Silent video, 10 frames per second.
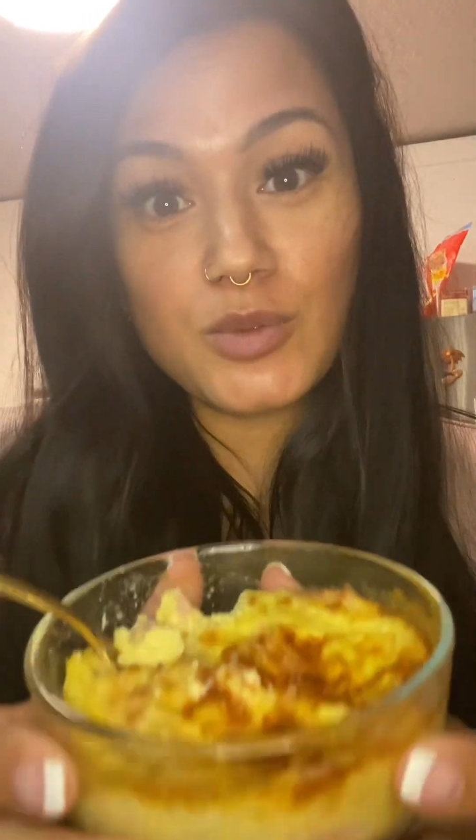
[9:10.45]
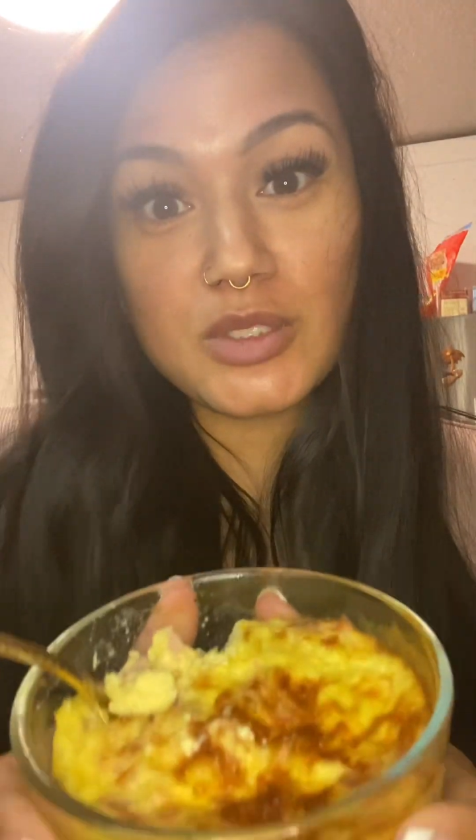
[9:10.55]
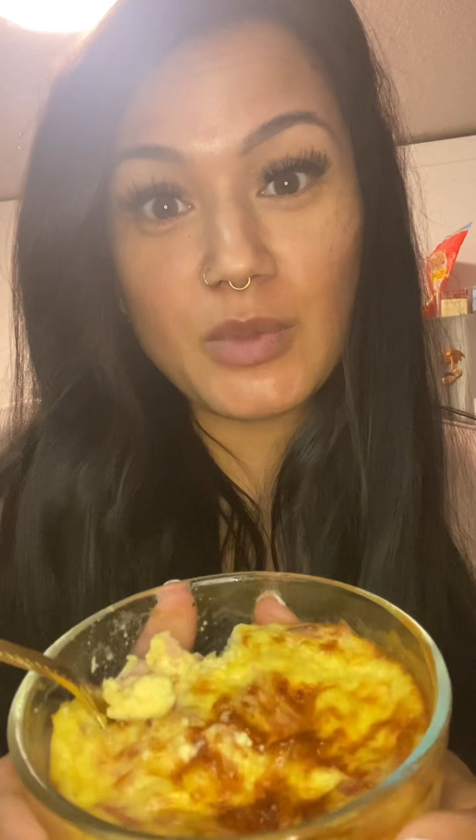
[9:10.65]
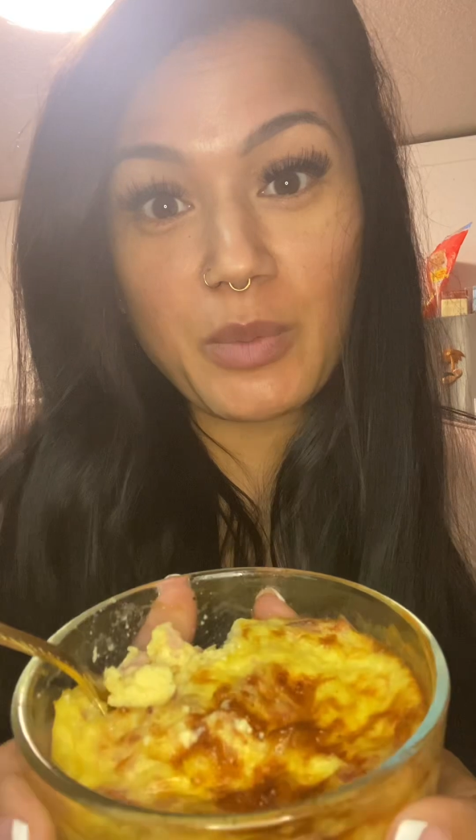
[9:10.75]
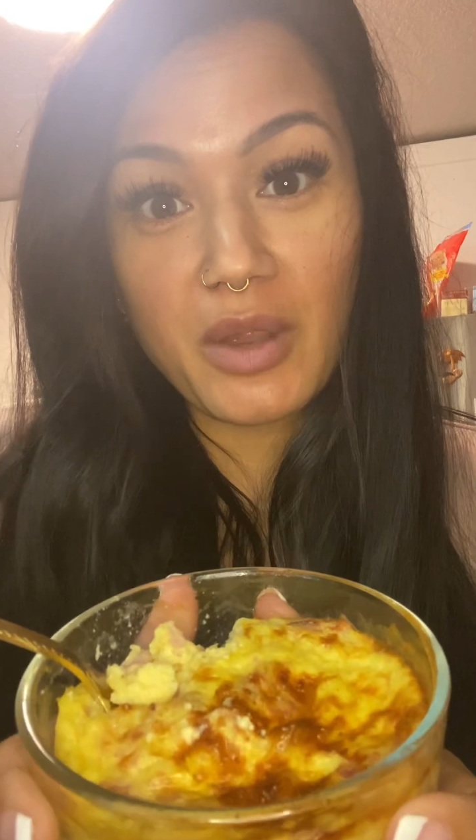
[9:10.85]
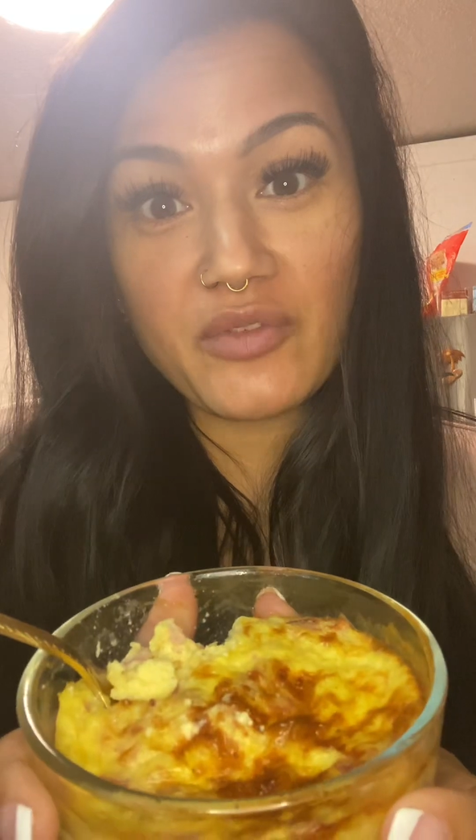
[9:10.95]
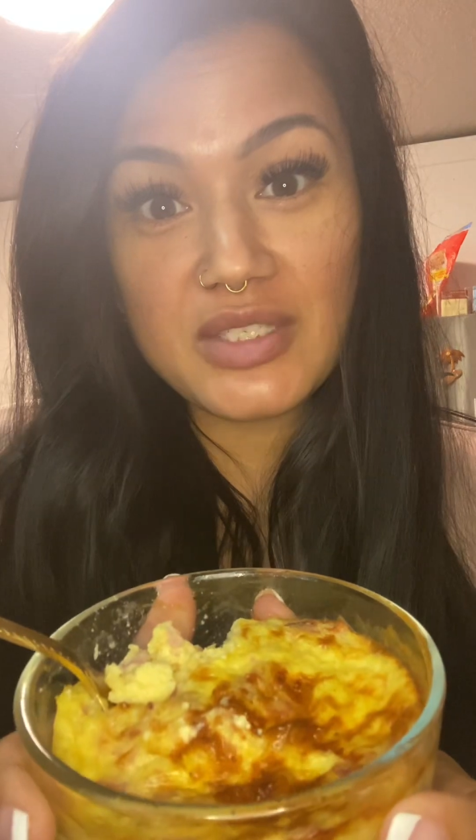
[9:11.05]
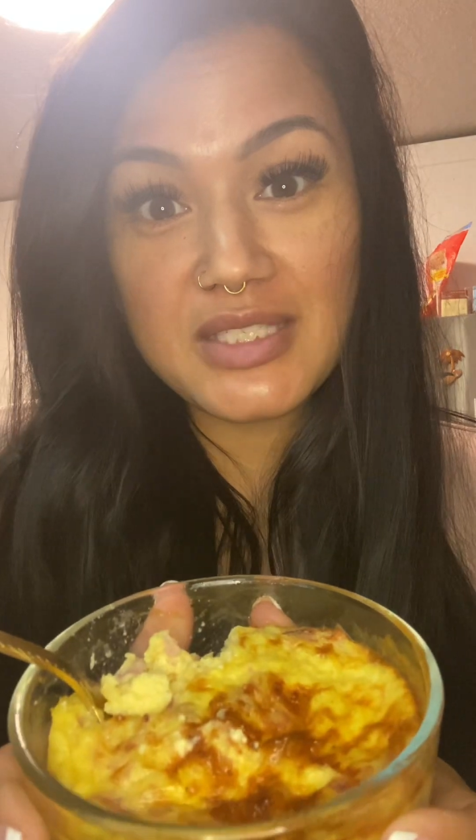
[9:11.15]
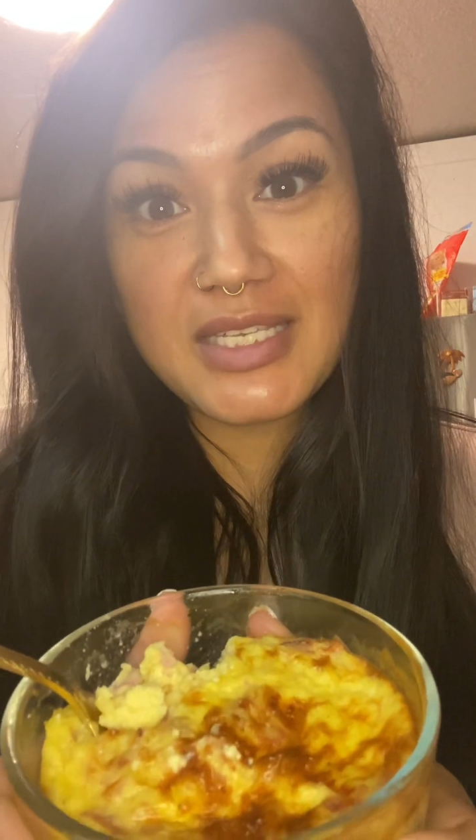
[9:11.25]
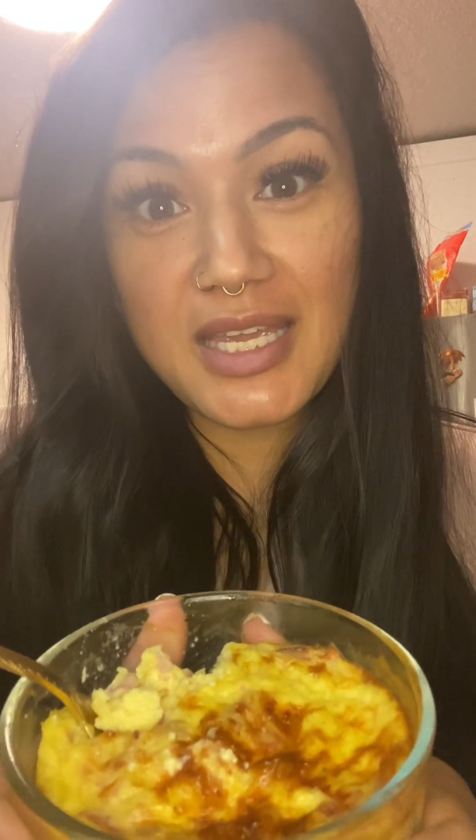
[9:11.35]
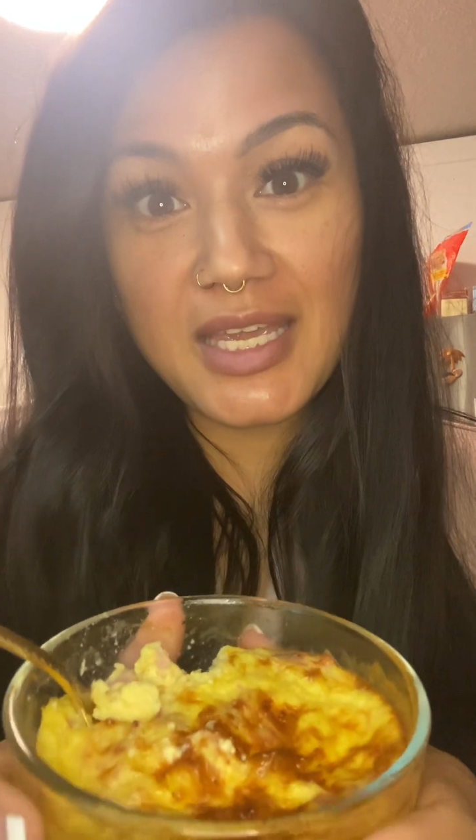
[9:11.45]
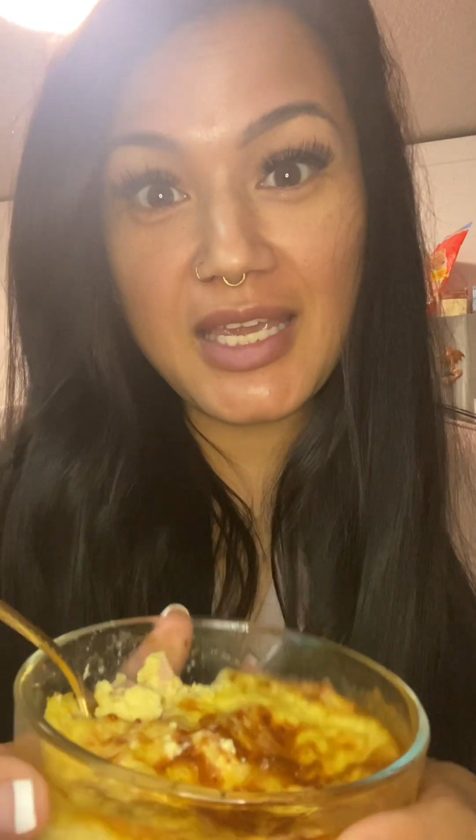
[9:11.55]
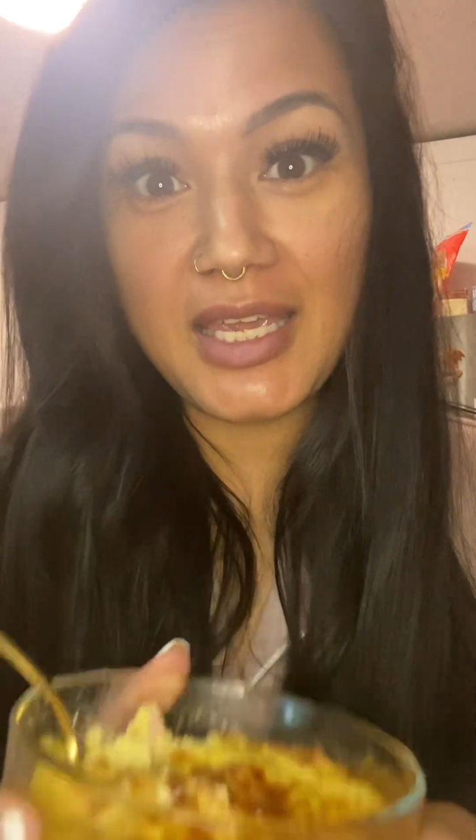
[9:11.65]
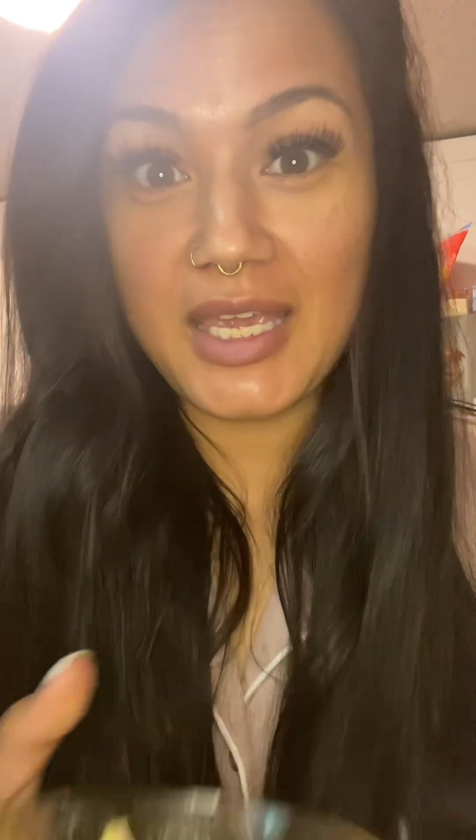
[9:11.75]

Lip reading: was my breakfast today,